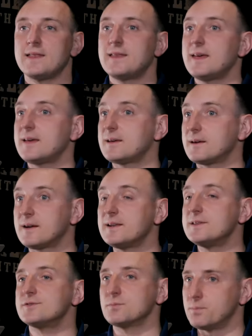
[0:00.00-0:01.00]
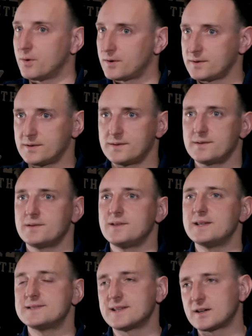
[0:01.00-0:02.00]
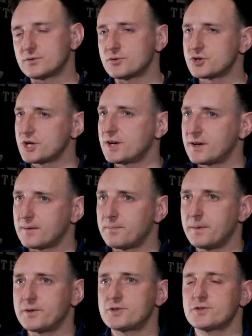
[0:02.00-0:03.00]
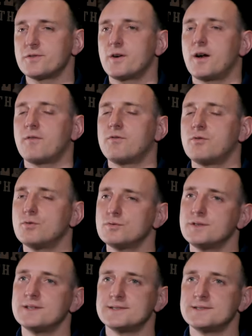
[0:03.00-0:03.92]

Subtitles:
and they really support us. They start to share pictures of our food,